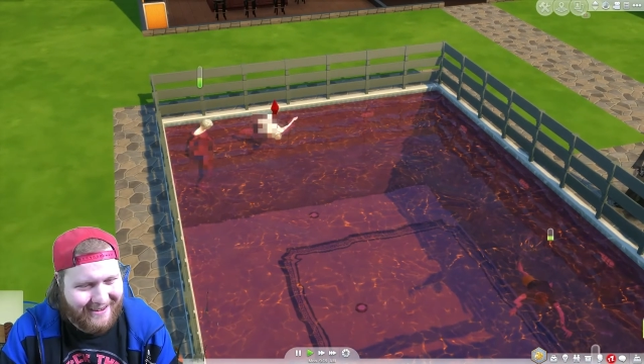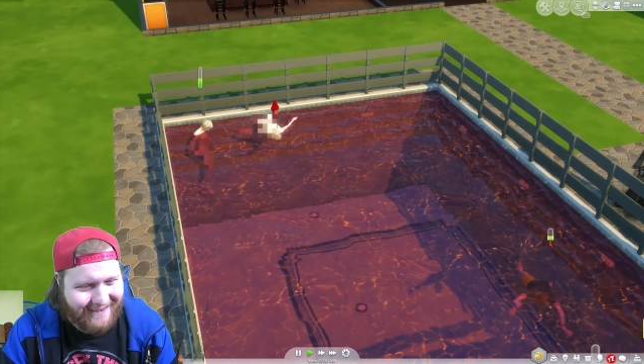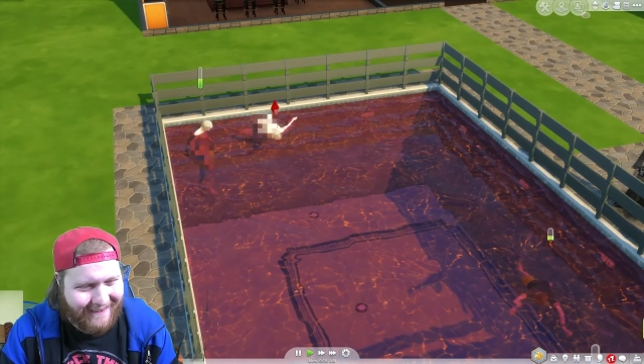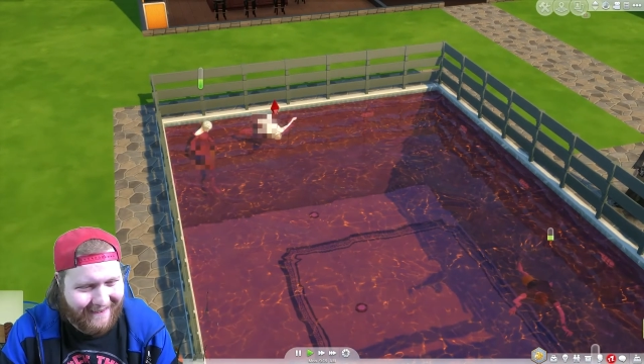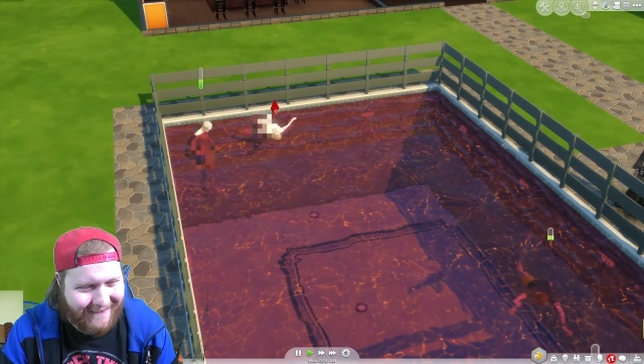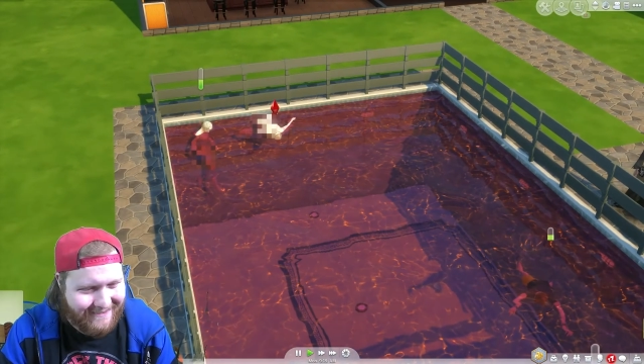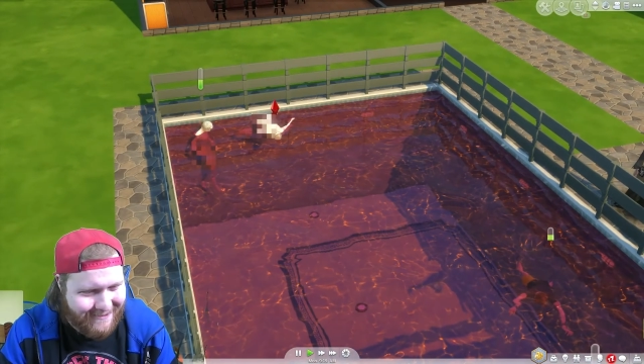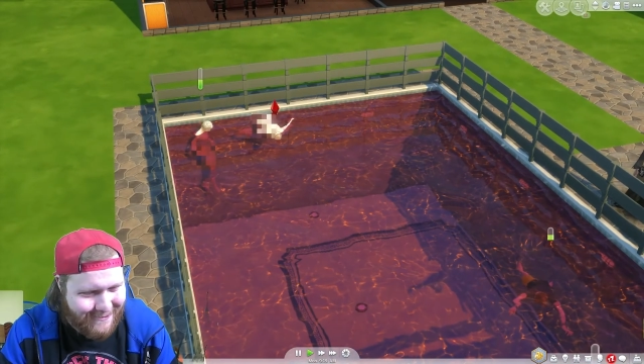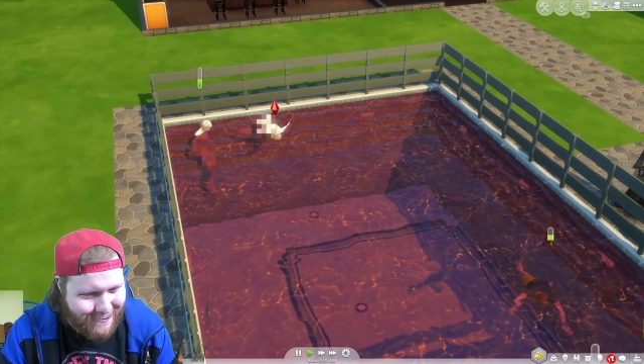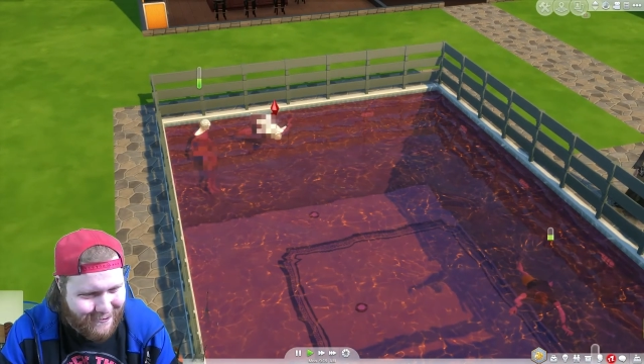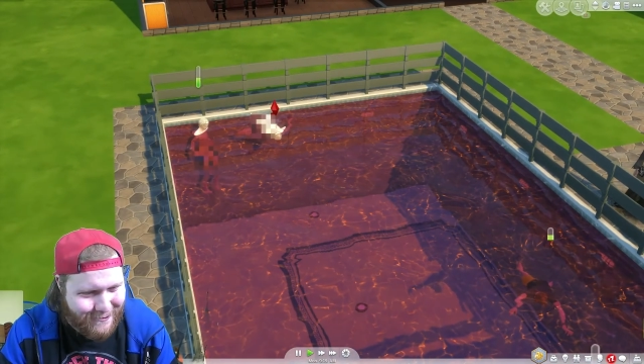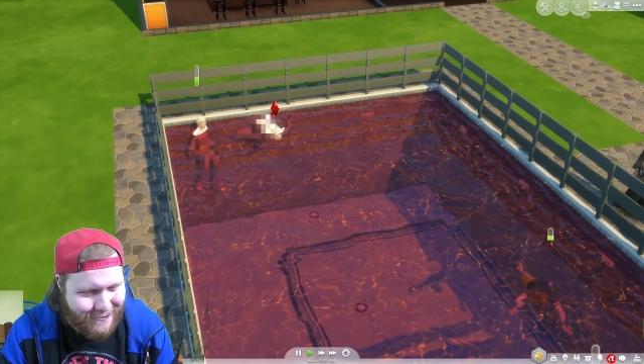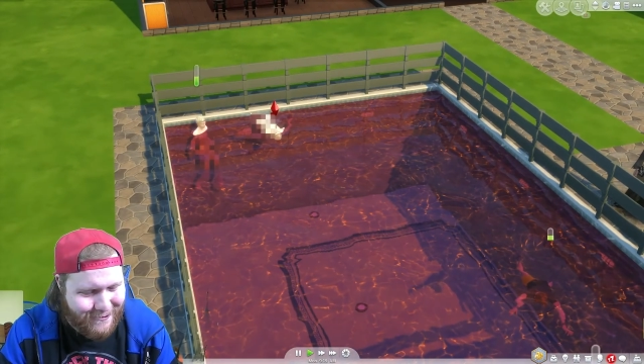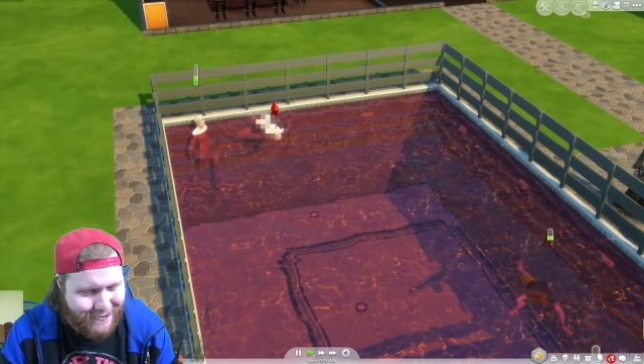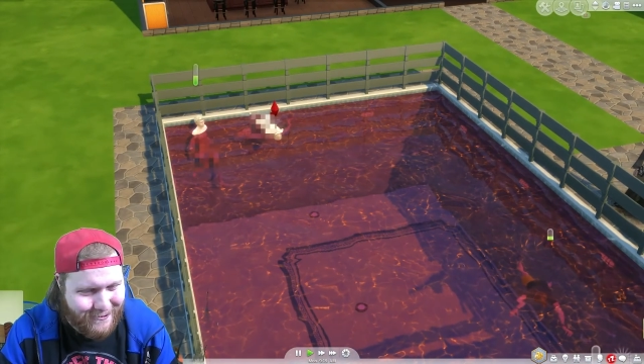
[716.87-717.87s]

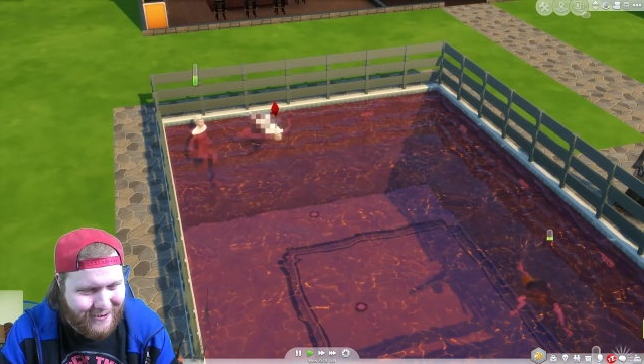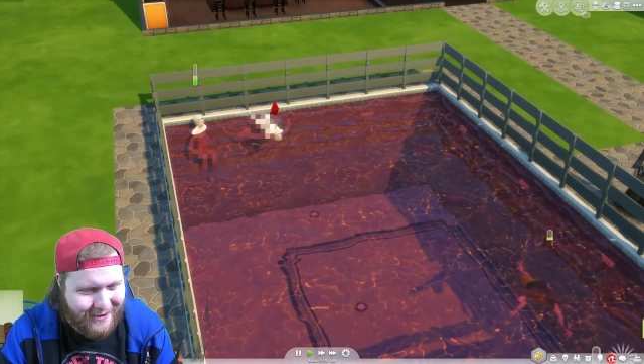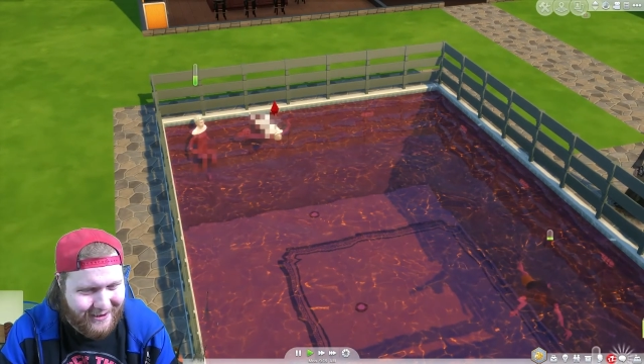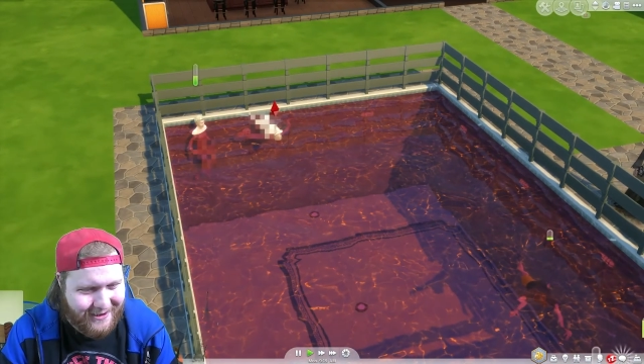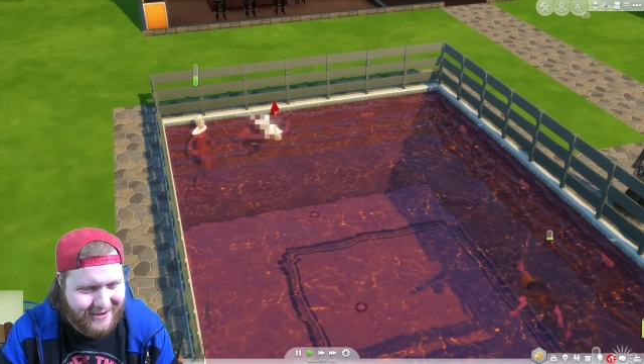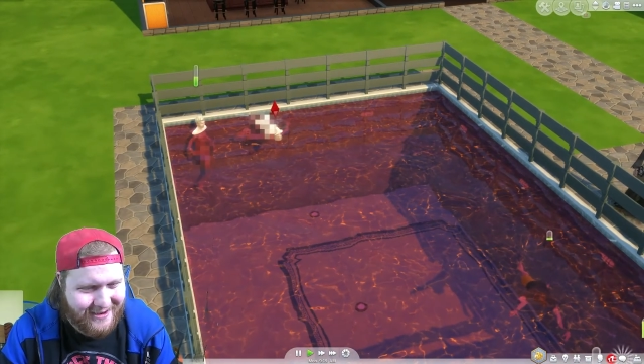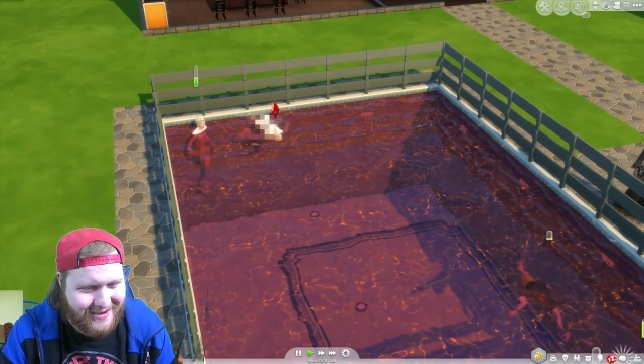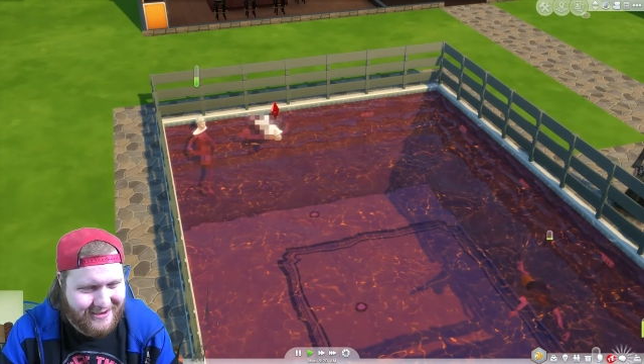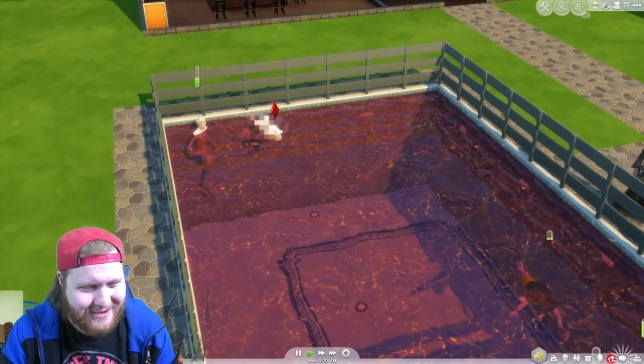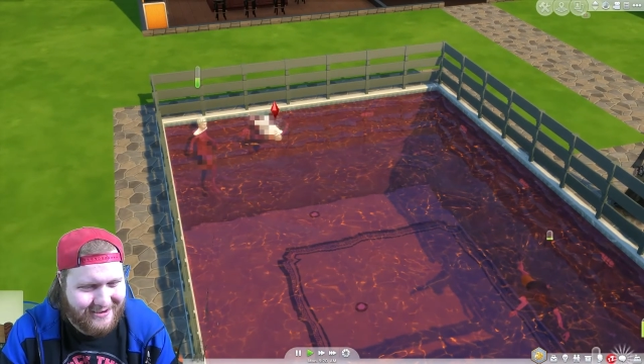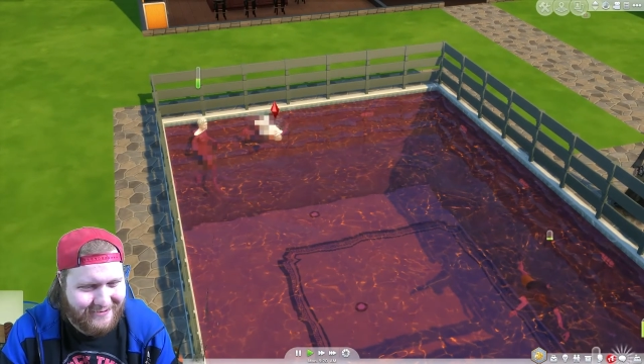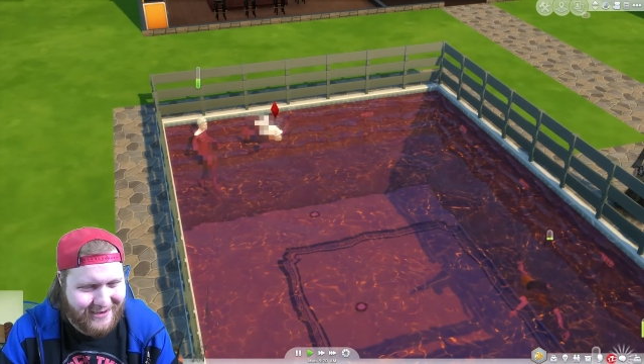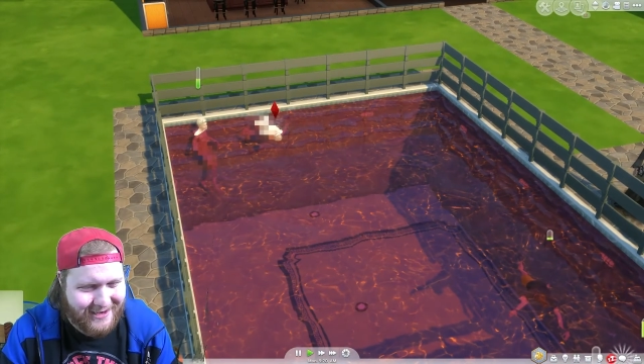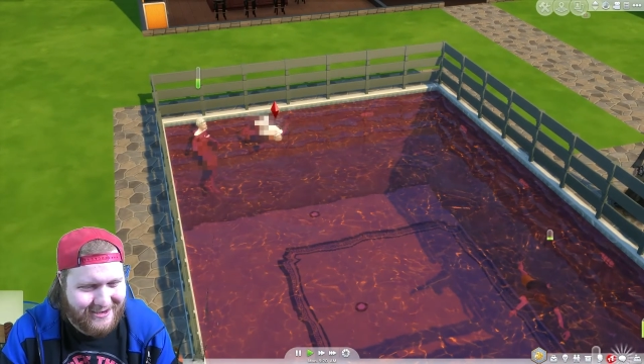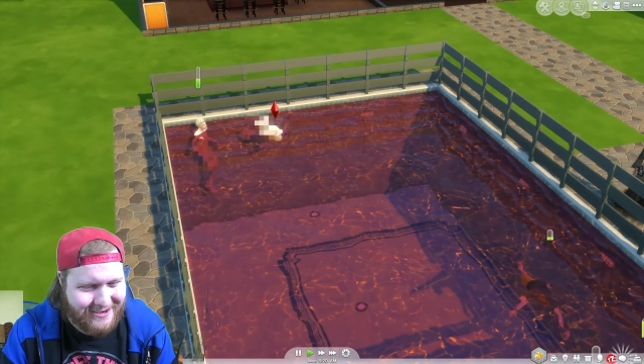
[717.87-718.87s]
Oh, this is going
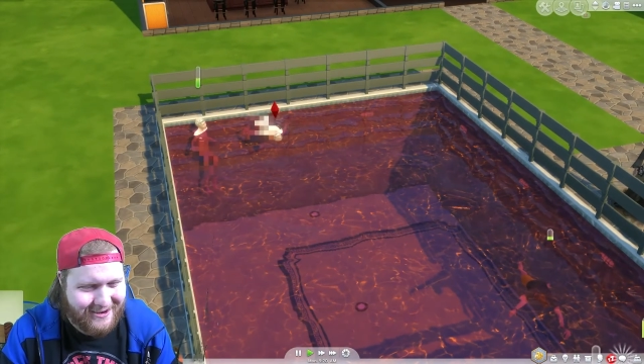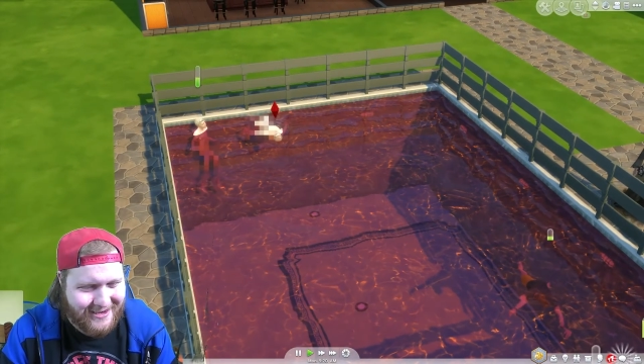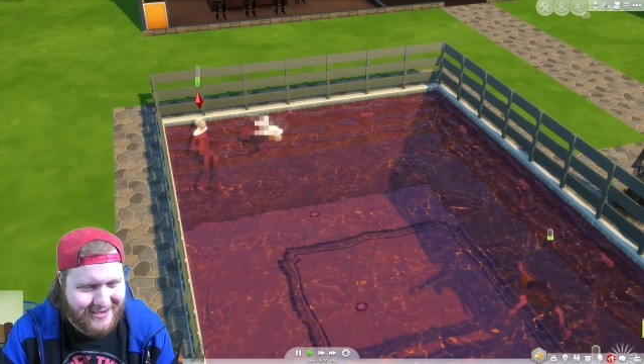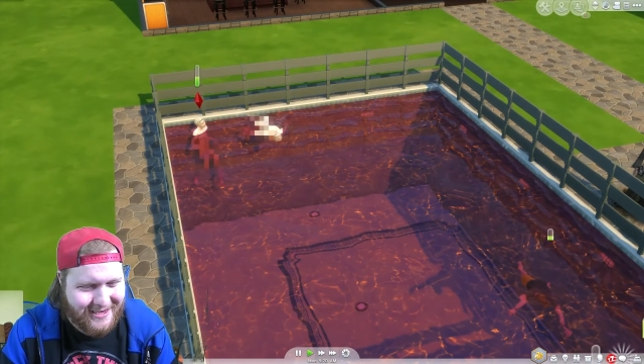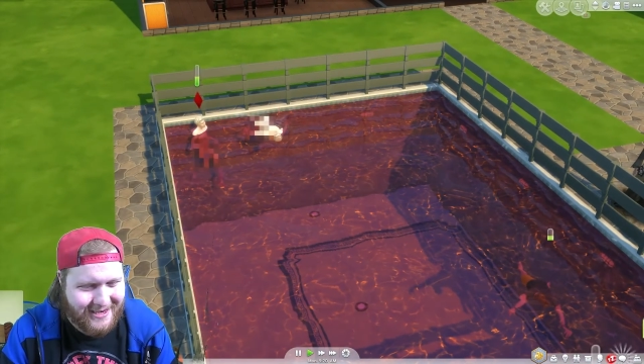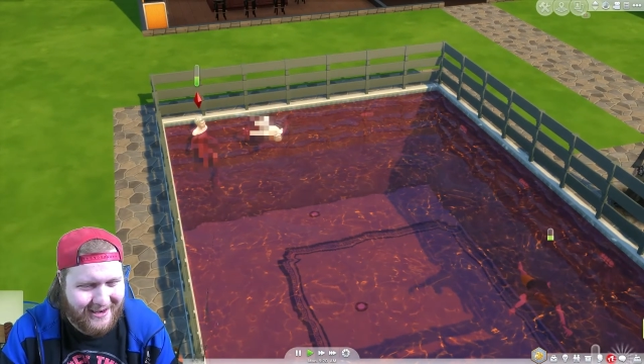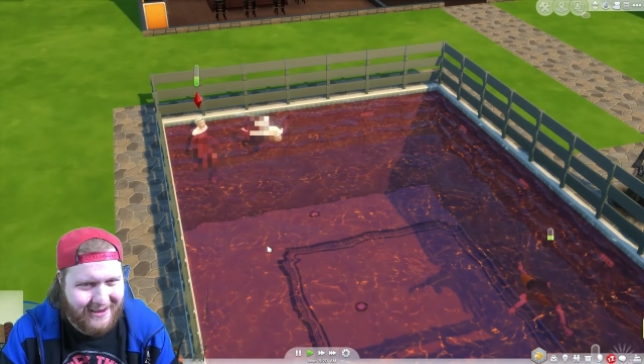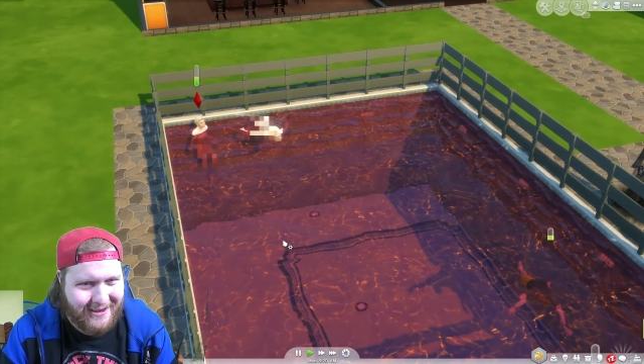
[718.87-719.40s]
to be interesting.